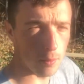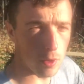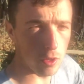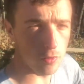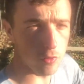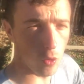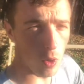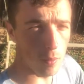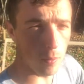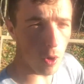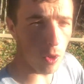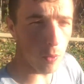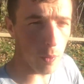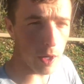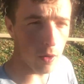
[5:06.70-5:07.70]
of the form all
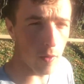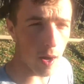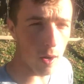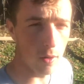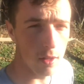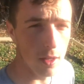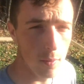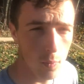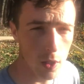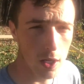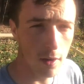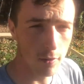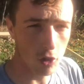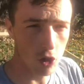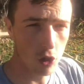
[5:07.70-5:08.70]
the way around, and then we'd
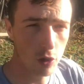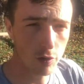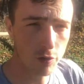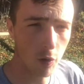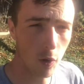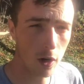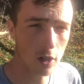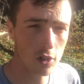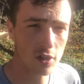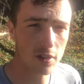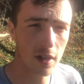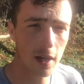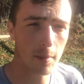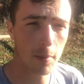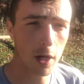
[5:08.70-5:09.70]
have a true 4-inch
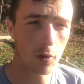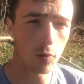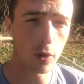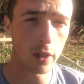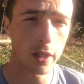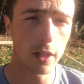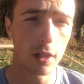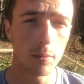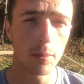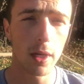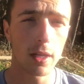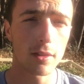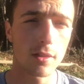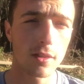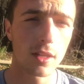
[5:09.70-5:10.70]
slab on a really good
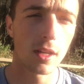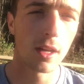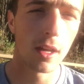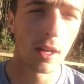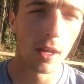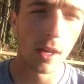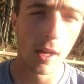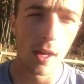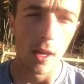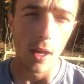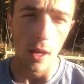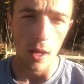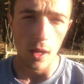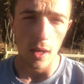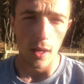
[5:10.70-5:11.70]
base.
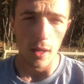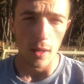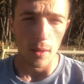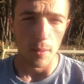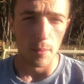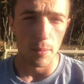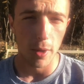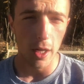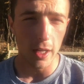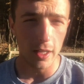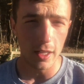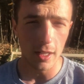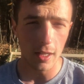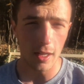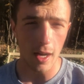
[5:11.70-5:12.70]
But
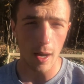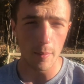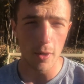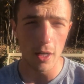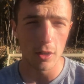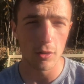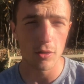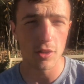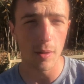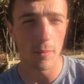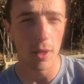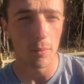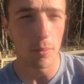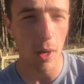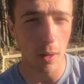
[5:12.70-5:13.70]
I'm gonna do
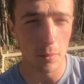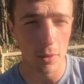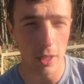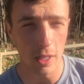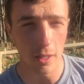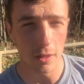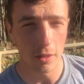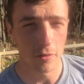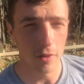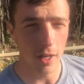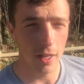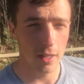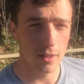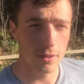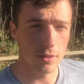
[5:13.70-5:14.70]
something probably
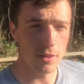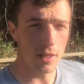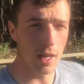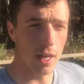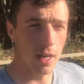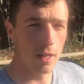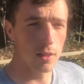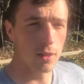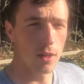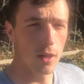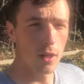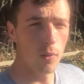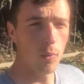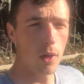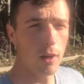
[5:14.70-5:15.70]
ill-advised, and
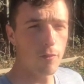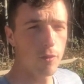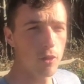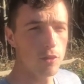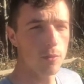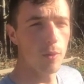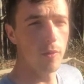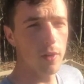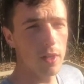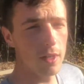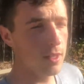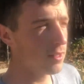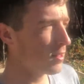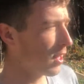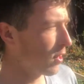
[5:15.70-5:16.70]
when I first moved into
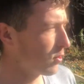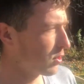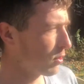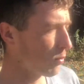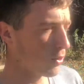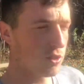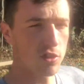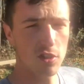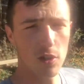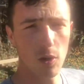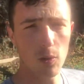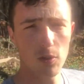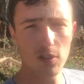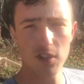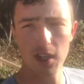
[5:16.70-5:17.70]
this house there was
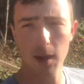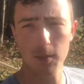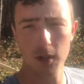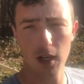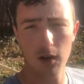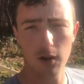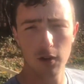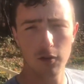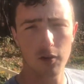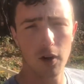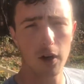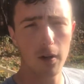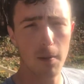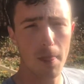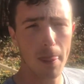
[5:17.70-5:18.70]
stone steps out in the
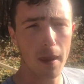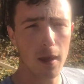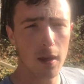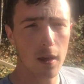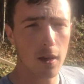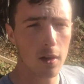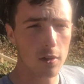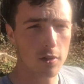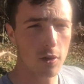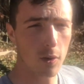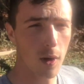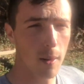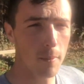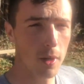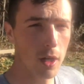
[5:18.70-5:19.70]
front. So
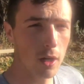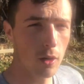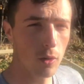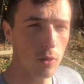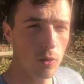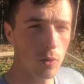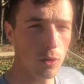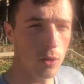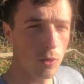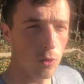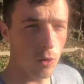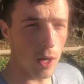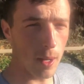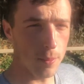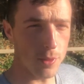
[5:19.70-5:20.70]
I'm gonna go
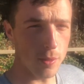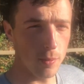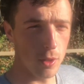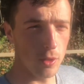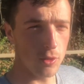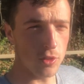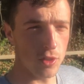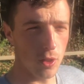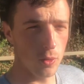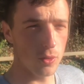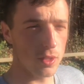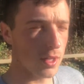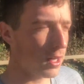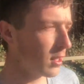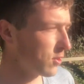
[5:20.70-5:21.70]
grab some of those stones that I